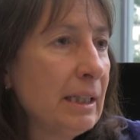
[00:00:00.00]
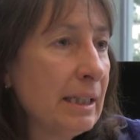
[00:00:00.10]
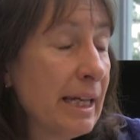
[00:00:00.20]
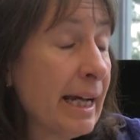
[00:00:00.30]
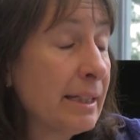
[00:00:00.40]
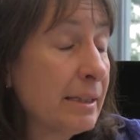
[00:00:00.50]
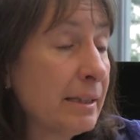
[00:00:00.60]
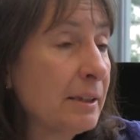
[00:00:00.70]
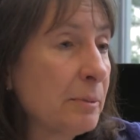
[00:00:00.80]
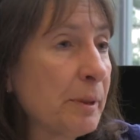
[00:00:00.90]
enhance
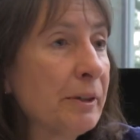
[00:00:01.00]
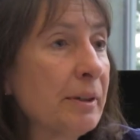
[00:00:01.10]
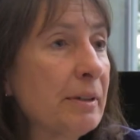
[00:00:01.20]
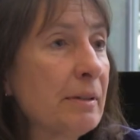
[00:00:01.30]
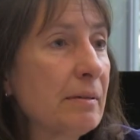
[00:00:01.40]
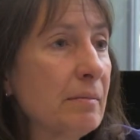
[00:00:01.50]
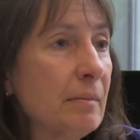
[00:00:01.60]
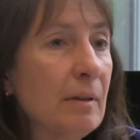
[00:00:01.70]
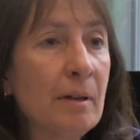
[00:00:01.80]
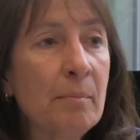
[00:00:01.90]
the experience,
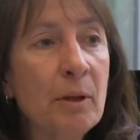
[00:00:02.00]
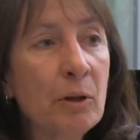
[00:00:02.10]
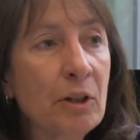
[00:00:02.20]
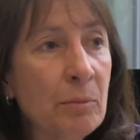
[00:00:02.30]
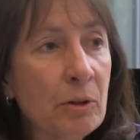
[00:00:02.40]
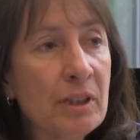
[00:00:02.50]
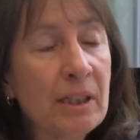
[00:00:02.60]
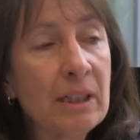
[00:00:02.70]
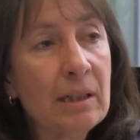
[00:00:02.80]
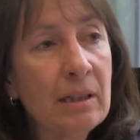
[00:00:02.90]
build
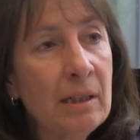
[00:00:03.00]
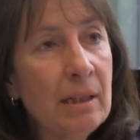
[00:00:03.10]
community